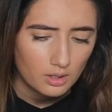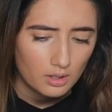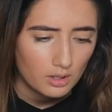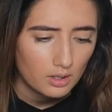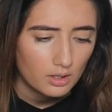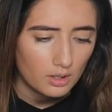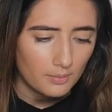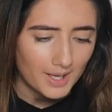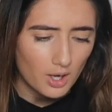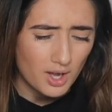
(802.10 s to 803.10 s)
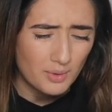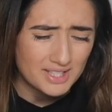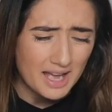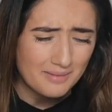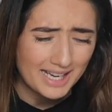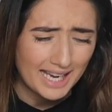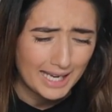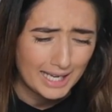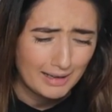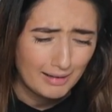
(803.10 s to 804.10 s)
Oh my god, what's
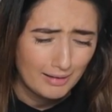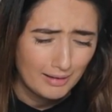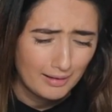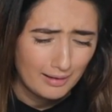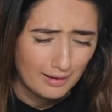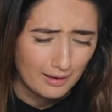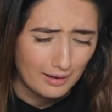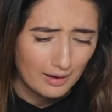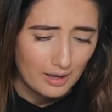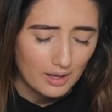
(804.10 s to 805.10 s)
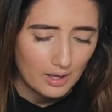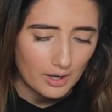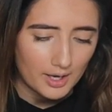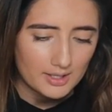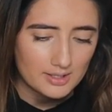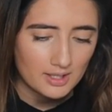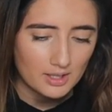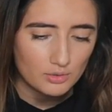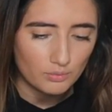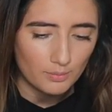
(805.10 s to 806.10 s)
happening? Okay, let's
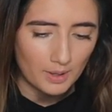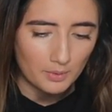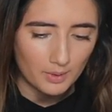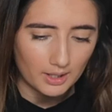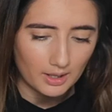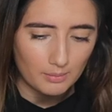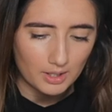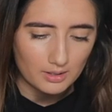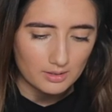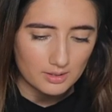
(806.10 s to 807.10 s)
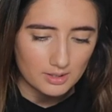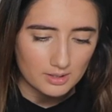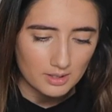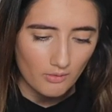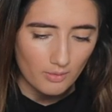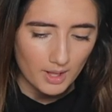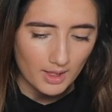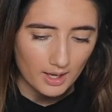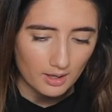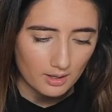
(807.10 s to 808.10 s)
set this room up quickly because this is giving me
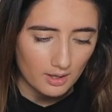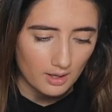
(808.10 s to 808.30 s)
like...